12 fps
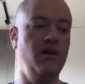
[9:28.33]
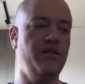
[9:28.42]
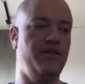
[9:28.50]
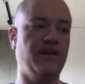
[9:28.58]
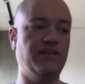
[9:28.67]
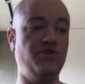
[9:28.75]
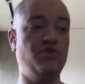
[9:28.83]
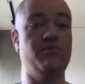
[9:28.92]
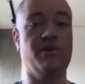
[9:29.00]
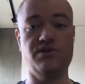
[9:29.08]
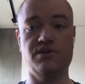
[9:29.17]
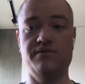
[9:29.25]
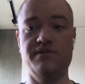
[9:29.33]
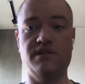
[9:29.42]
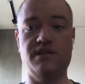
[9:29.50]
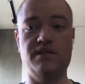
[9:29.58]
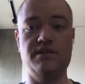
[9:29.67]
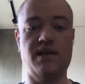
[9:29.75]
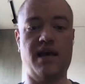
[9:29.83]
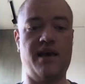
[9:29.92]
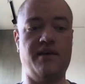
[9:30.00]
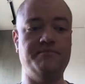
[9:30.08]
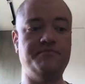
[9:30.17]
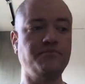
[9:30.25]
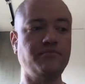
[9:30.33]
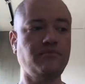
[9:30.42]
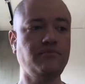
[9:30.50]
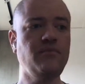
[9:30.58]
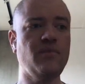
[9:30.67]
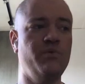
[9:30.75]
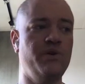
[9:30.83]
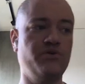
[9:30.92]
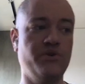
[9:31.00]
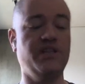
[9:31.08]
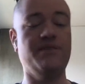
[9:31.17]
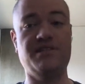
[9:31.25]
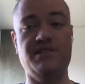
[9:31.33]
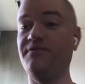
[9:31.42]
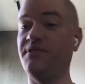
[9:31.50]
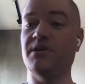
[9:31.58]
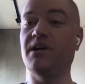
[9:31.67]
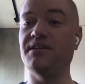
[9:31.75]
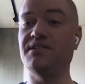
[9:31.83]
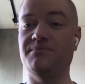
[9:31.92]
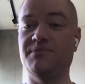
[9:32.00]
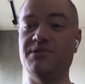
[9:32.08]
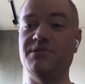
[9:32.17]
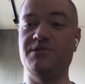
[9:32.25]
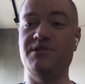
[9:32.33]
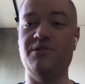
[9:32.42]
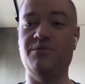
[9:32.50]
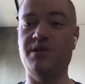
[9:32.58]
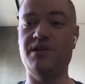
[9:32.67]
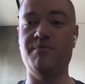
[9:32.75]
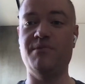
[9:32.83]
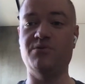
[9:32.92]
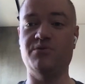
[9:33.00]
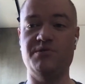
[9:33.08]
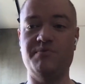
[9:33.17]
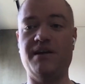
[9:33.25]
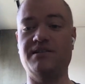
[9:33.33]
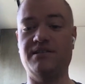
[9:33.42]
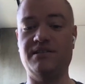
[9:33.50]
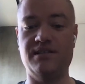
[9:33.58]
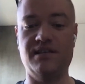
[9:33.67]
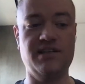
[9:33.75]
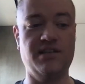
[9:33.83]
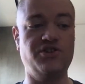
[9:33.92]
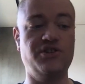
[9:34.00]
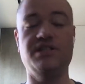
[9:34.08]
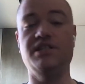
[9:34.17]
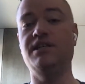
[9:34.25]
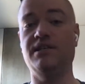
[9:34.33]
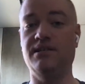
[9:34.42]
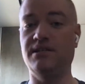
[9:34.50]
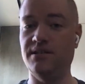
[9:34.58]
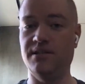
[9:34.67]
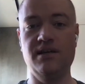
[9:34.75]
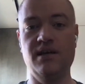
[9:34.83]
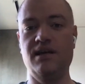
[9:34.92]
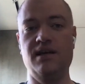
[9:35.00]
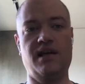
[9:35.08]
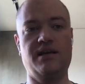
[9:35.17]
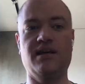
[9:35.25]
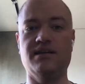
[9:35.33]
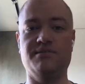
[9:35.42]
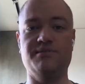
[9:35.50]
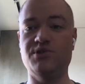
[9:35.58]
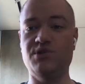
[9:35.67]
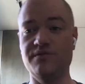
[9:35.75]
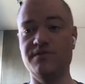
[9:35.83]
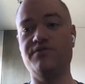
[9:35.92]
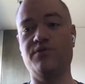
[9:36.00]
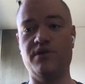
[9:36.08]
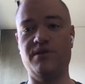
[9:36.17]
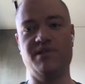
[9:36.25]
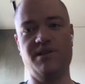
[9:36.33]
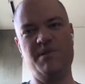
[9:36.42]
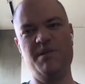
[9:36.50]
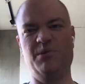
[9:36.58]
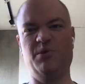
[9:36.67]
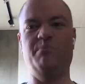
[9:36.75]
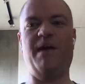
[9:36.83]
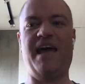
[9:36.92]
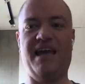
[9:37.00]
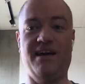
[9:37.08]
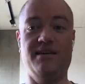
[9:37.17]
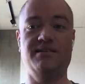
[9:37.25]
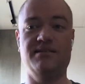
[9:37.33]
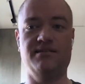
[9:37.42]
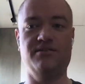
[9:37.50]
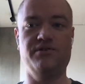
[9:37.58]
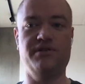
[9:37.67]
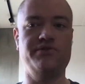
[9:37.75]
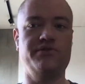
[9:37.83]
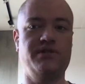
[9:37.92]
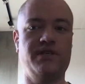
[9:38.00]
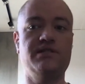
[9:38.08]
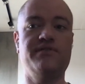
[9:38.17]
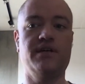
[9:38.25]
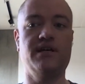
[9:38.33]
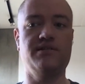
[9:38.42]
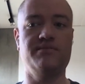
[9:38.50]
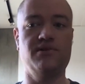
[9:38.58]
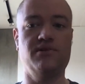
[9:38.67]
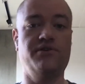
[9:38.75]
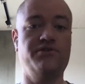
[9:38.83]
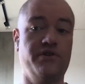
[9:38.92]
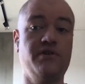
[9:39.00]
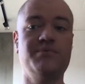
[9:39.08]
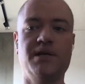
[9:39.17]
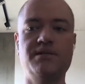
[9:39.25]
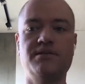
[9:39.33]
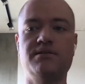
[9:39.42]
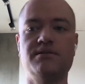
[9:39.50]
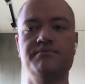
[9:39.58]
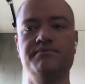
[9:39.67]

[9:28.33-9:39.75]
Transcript: They consume our services, and we treat them as if they're customers, with the utmost respect and attention to detail and customer service for them. But the people who pay us in the traditional sense of a customer are larger enterprises.